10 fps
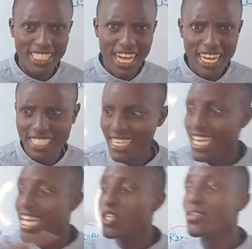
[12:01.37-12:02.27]
junction
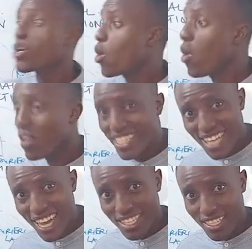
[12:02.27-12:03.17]
to the cold
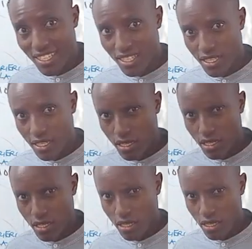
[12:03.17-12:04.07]
junction.
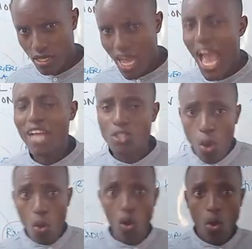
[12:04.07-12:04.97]
And
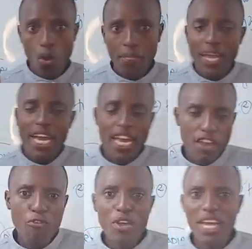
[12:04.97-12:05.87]
so,
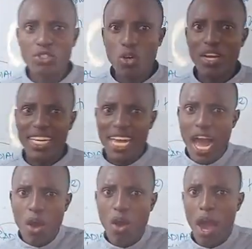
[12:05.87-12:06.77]
if we are talking
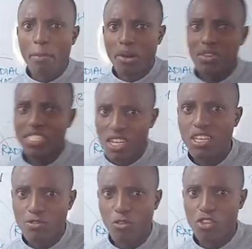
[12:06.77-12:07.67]
now about the
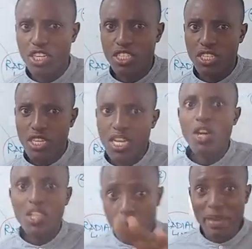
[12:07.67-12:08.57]
transfer field,
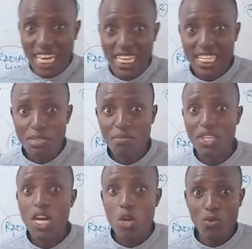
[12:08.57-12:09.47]
the mechanism,
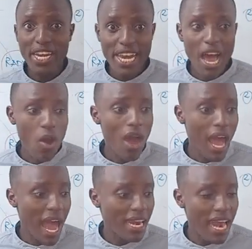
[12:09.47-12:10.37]
we are
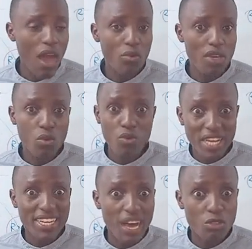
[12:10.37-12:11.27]

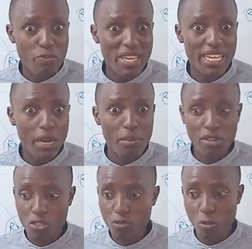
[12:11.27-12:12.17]
now speaking
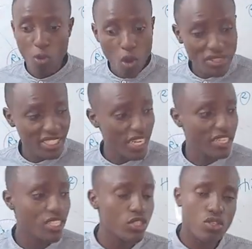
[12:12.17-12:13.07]
about from hot
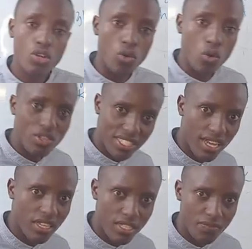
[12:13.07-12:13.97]
junction to the cold
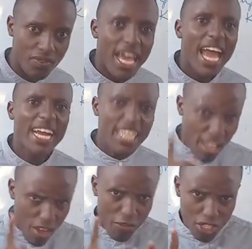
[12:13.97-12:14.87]
junction. And
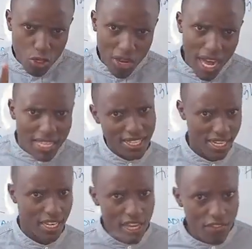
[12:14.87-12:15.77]
if it occurs
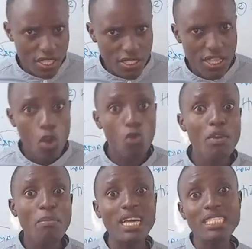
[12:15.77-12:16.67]
in reverse, we
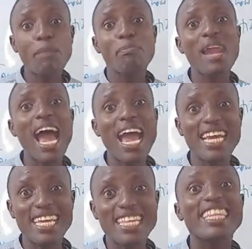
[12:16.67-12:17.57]
must
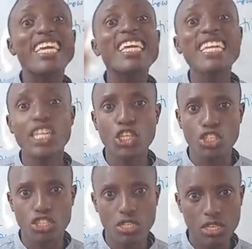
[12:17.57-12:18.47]
apply the
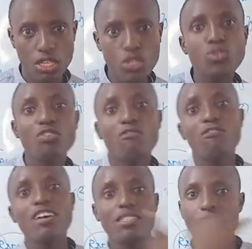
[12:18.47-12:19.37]
energy to
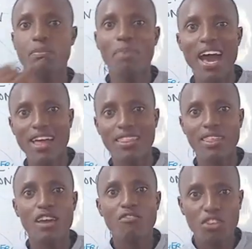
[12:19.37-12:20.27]
reverse the path.
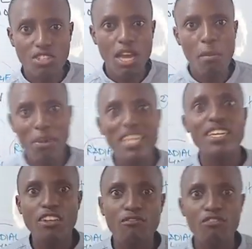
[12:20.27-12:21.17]
For example,
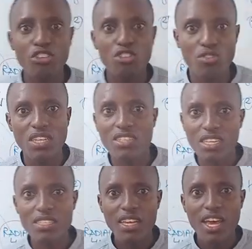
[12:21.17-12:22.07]
in
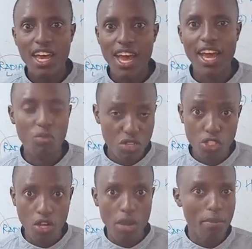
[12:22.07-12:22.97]
refrigerators, we'll
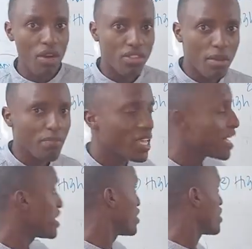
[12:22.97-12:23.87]
talk about them
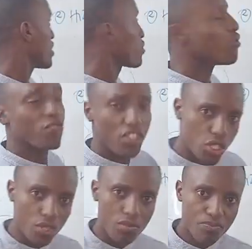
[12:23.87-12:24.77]
here in
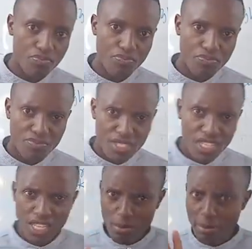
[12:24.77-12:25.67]
convection.
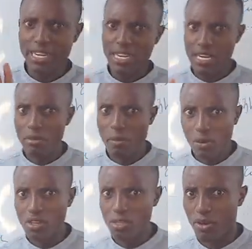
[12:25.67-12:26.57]
But let me
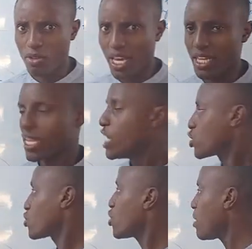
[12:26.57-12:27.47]
pause about that.
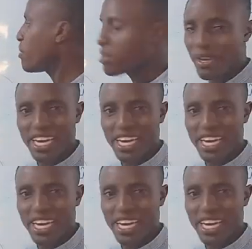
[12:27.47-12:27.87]
So talking about the